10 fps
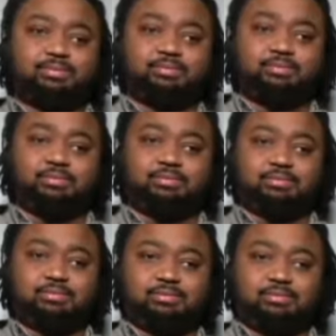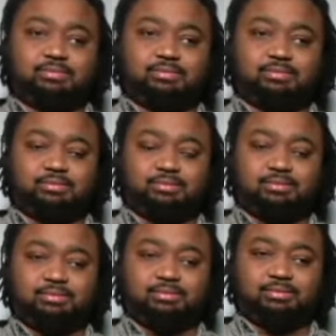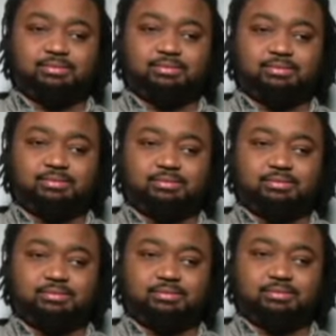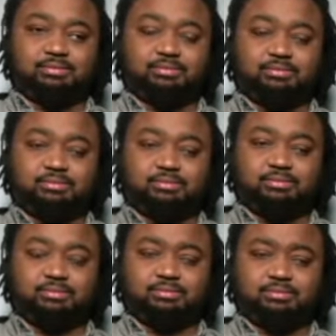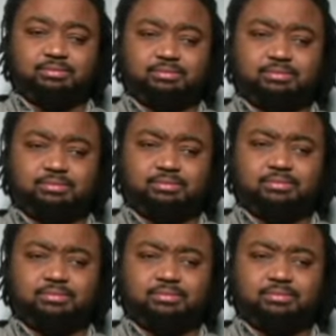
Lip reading: No words are spoken by the person on screen.